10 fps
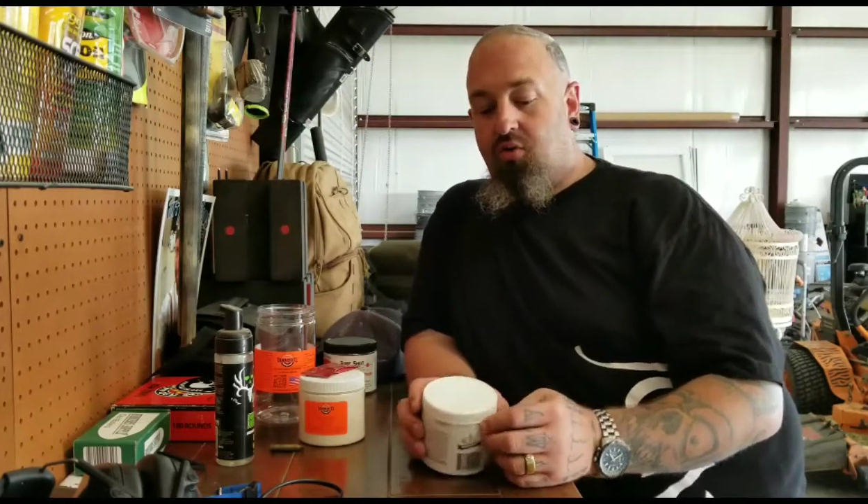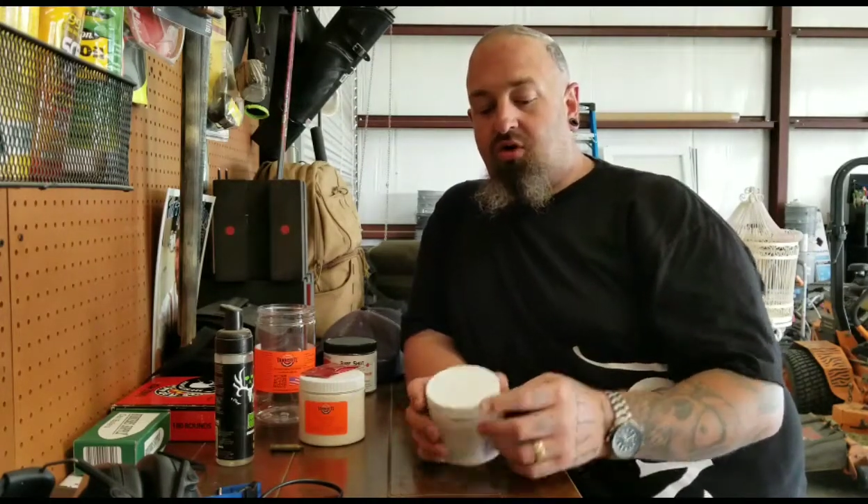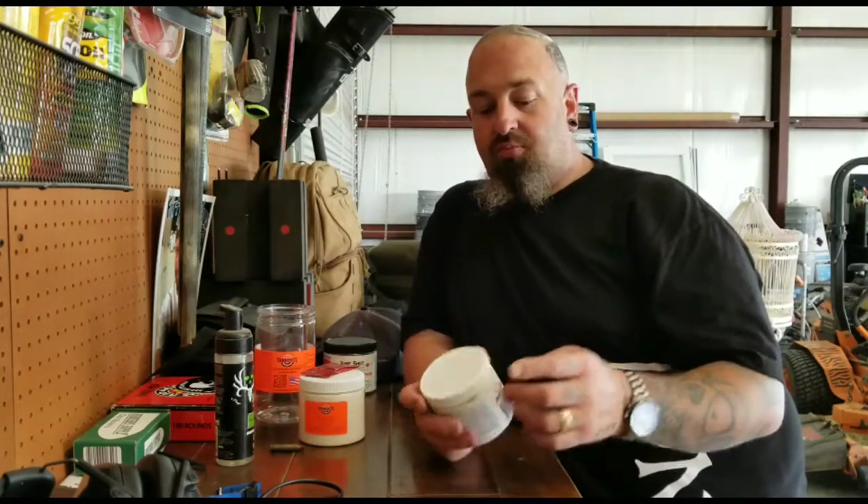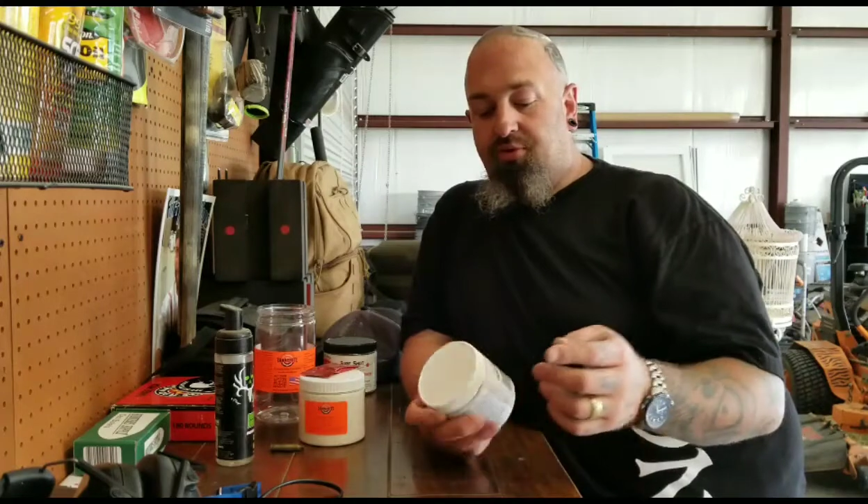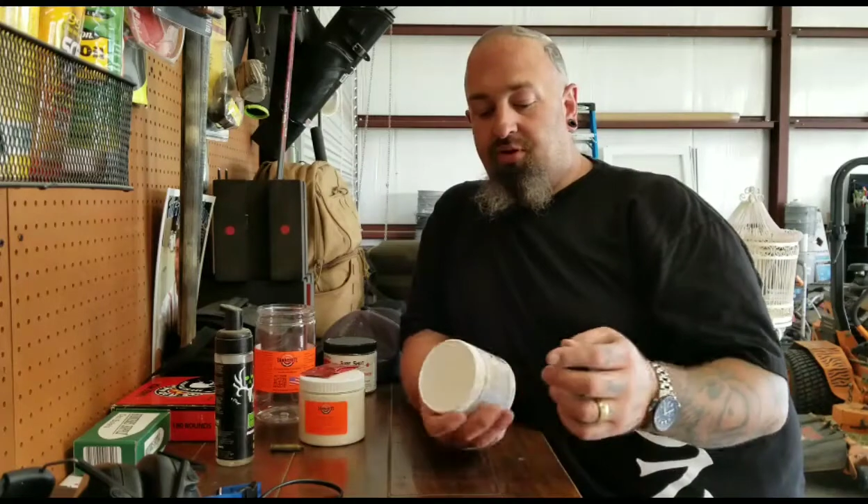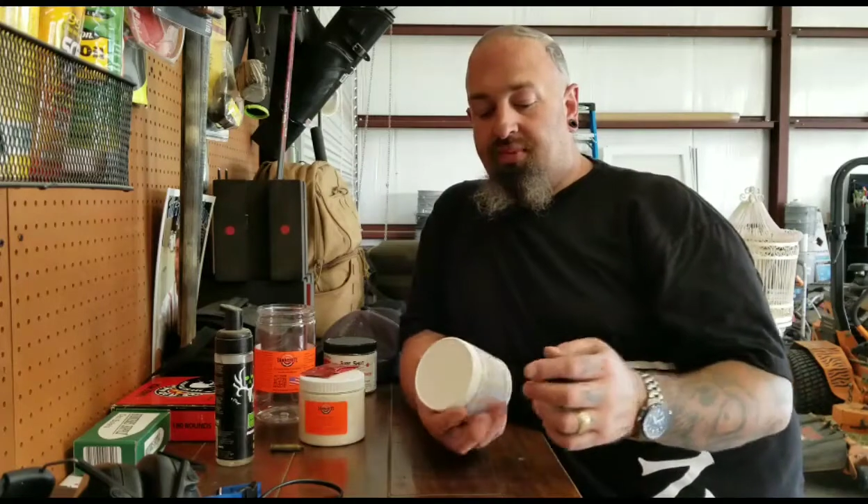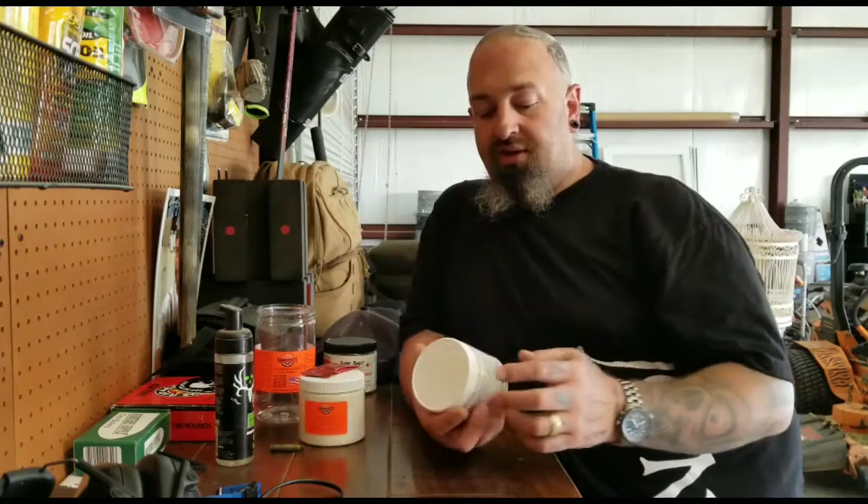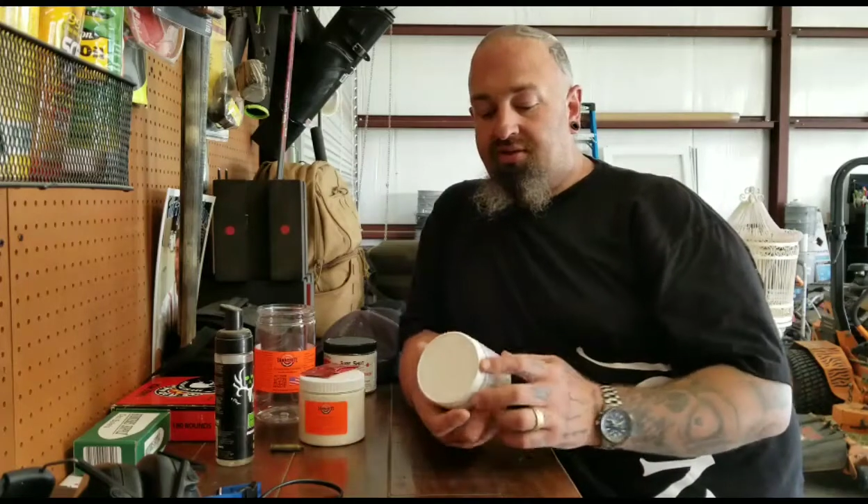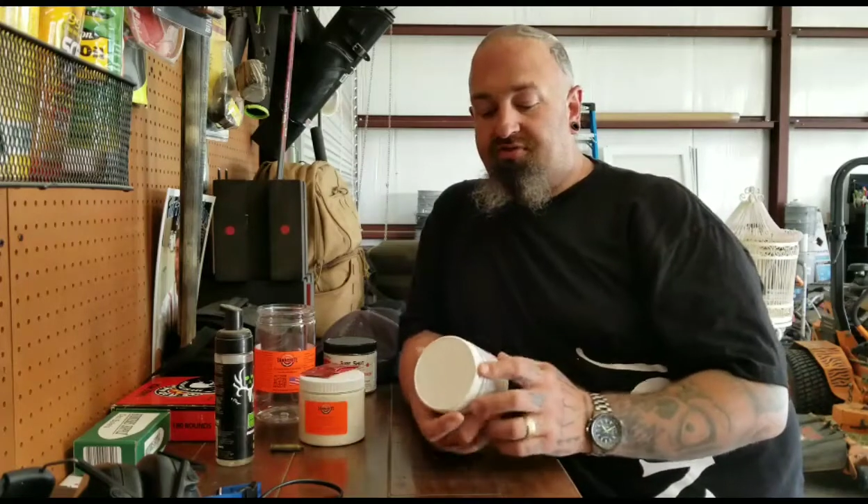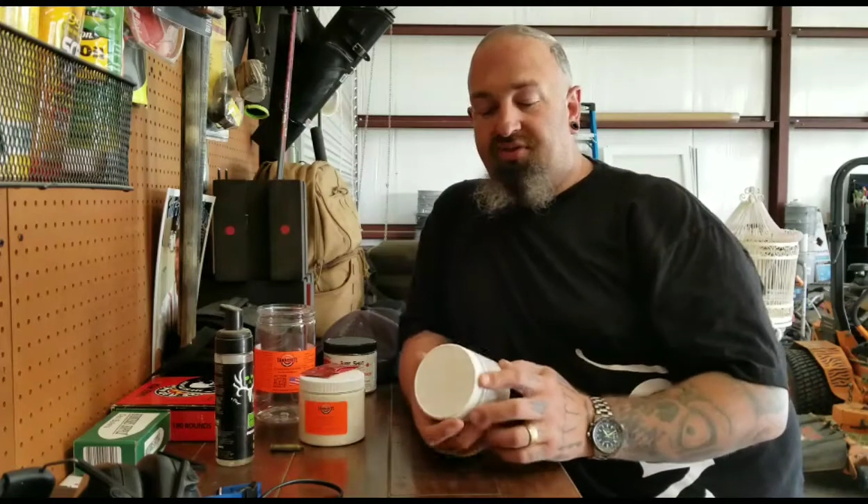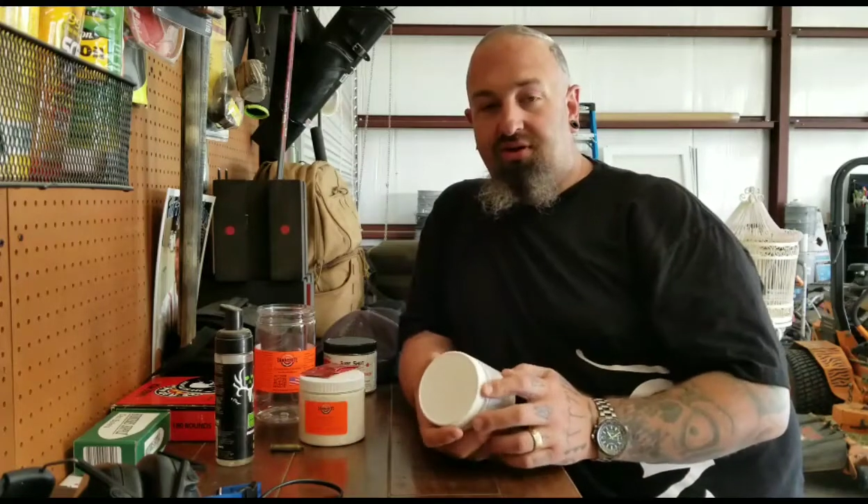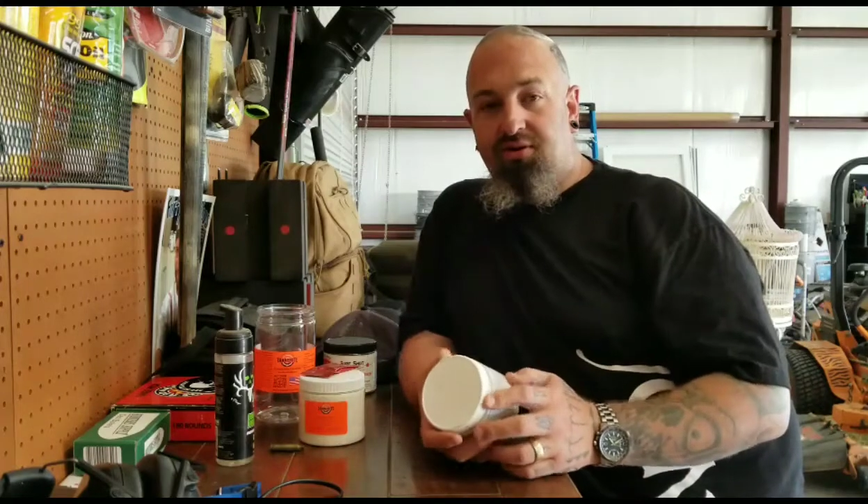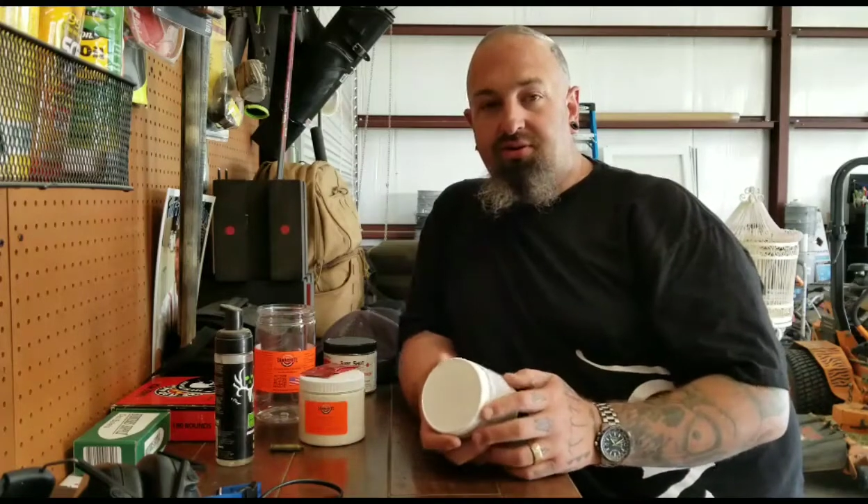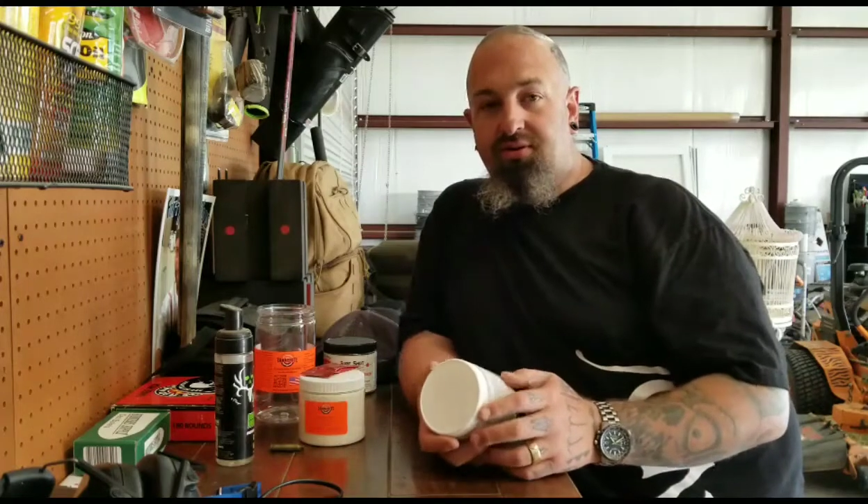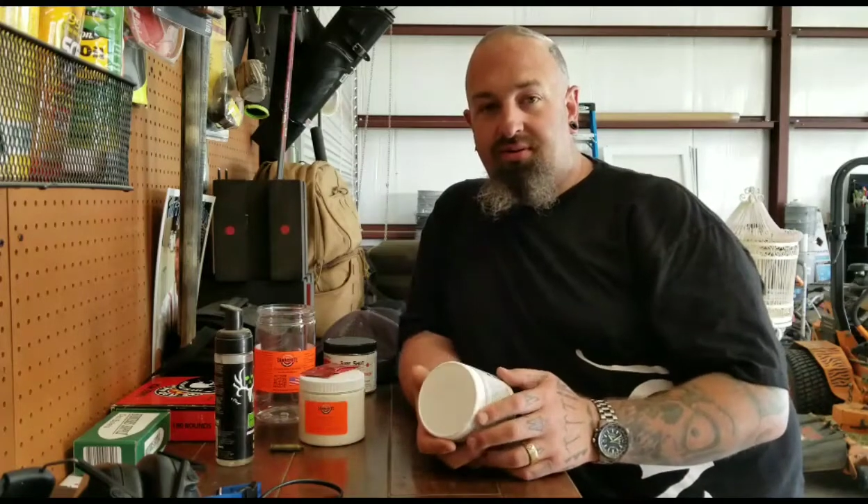We're going to put them out in the
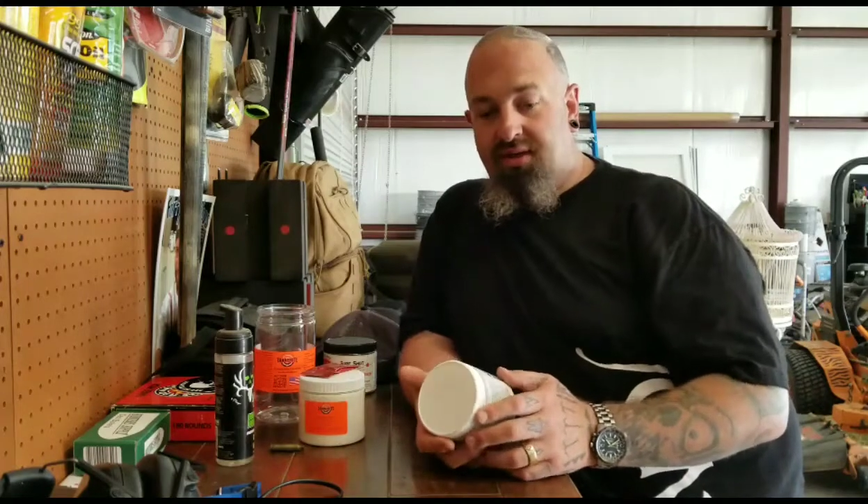field